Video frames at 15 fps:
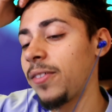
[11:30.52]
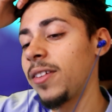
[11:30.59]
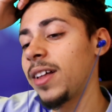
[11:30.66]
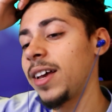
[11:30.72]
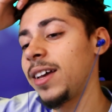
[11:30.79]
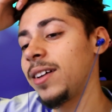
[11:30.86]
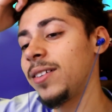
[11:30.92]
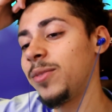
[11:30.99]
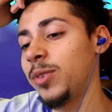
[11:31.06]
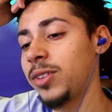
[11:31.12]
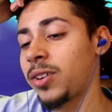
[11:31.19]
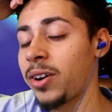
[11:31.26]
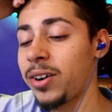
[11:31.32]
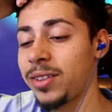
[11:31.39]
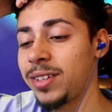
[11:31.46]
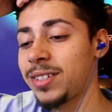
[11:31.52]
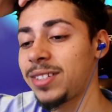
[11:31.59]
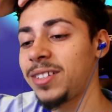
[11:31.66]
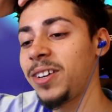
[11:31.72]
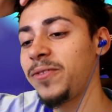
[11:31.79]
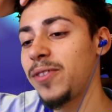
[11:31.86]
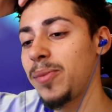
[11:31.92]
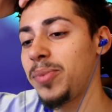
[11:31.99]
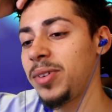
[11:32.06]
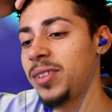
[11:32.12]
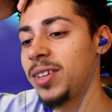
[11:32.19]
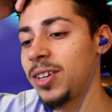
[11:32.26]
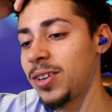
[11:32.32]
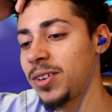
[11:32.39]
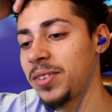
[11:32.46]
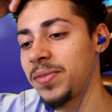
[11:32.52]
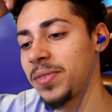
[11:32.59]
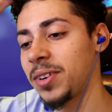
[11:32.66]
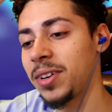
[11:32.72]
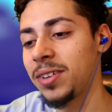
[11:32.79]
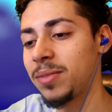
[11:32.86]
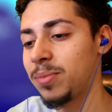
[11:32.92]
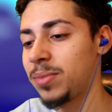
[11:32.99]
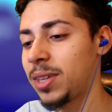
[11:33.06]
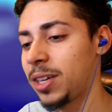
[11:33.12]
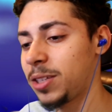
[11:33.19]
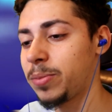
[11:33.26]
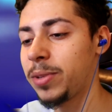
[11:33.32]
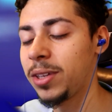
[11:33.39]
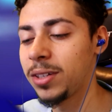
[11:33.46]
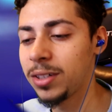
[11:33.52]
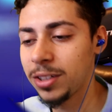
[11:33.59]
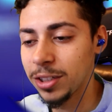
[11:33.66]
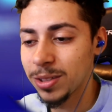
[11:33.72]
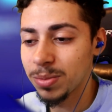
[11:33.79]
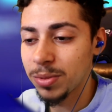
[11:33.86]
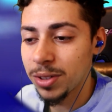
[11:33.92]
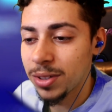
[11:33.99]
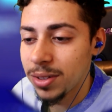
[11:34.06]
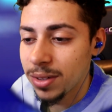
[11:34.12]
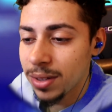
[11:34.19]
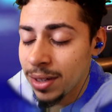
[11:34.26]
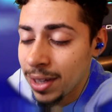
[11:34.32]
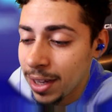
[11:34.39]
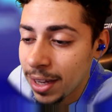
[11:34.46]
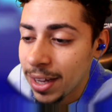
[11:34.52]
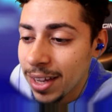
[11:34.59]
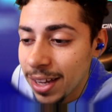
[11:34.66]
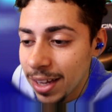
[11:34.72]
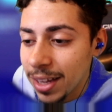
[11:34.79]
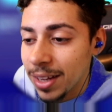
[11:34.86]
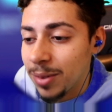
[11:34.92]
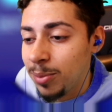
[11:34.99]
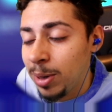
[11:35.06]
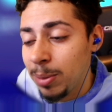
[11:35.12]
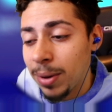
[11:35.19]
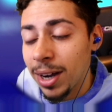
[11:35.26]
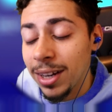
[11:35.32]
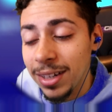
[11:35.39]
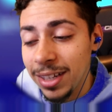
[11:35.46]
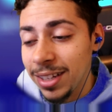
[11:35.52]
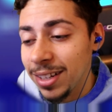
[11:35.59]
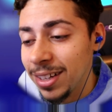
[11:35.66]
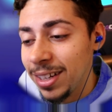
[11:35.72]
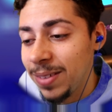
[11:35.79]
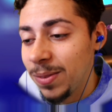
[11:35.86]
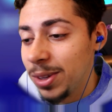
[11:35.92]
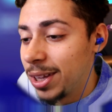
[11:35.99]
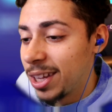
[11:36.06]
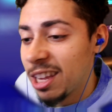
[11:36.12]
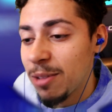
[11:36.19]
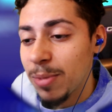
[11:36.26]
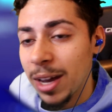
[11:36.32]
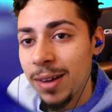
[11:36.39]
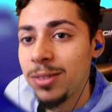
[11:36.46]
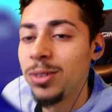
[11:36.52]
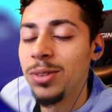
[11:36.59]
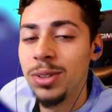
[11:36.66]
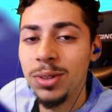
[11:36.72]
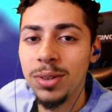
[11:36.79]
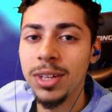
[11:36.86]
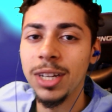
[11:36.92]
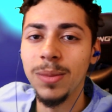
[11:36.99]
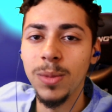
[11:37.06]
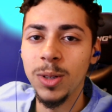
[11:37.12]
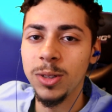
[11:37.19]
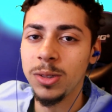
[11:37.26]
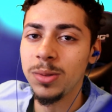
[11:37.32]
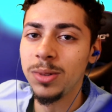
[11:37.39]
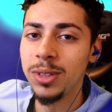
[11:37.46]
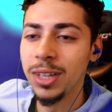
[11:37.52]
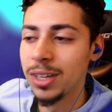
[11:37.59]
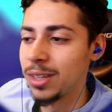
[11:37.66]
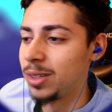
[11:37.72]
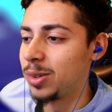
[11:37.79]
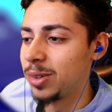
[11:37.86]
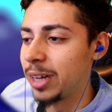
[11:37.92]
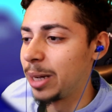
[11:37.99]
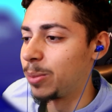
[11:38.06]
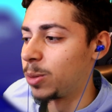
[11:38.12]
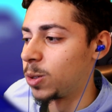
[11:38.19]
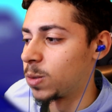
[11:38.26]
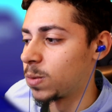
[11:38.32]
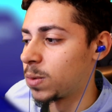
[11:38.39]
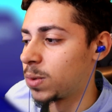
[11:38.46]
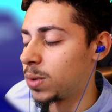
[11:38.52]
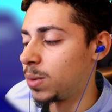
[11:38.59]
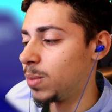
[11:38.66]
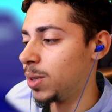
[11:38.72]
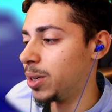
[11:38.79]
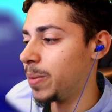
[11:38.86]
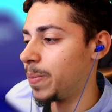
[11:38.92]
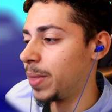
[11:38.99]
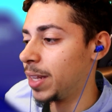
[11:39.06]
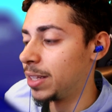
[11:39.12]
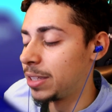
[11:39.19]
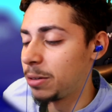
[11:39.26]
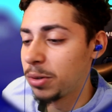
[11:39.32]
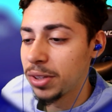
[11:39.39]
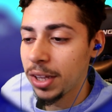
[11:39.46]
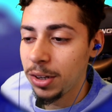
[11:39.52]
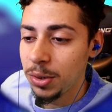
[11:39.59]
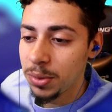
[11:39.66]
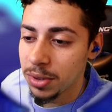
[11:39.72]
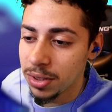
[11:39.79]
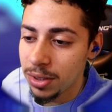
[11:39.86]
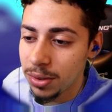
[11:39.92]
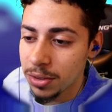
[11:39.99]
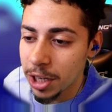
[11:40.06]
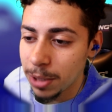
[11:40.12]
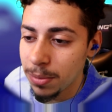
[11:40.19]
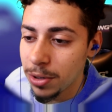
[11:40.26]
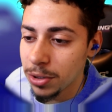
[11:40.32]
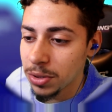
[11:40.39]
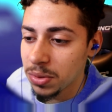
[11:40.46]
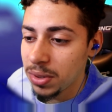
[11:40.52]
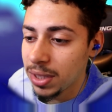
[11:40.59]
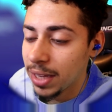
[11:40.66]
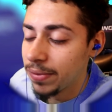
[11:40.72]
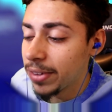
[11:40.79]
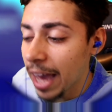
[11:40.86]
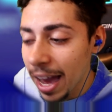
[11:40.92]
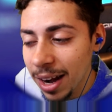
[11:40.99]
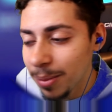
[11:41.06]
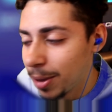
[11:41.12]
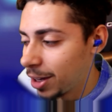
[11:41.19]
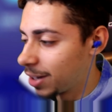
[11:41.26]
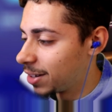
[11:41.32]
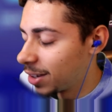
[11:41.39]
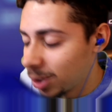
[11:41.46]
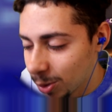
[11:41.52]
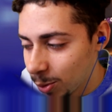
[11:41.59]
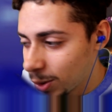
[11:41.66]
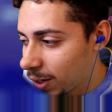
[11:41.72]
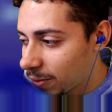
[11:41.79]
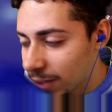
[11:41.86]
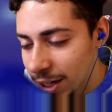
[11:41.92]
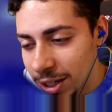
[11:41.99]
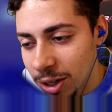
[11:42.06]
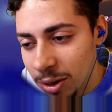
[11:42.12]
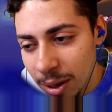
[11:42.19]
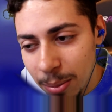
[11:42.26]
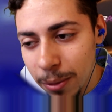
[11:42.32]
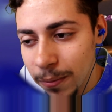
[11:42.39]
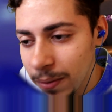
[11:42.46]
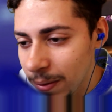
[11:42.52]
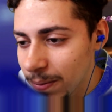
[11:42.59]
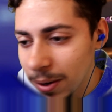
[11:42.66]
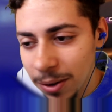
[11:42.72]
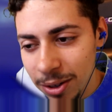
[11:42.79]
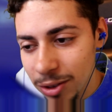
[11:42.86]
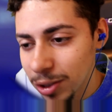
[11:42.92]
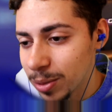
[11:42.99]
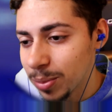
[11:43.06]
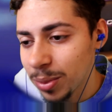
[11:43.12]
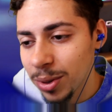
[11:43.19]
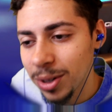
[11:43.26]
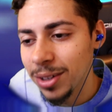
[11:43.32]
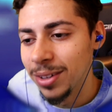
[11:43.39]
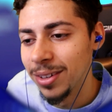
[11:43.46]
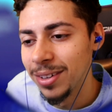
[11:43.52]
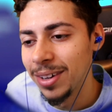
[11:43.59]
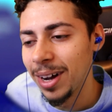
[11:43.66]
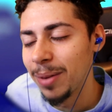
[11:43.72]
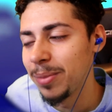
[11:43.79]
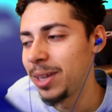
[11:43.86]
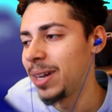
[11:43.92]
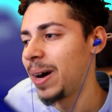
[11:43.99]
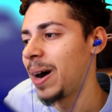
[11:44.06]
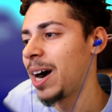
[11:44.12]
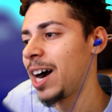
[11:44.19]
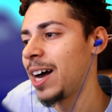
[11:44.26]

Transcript: feel like with all this stuff up in the air of things being unexplained, we might need to even a game after Little Nightmares 3, like a Little Nightmares 4. But let's see what they do with Little Nightmares 3. They've got to make another one. If they don't, I will be very disappointed. I mean,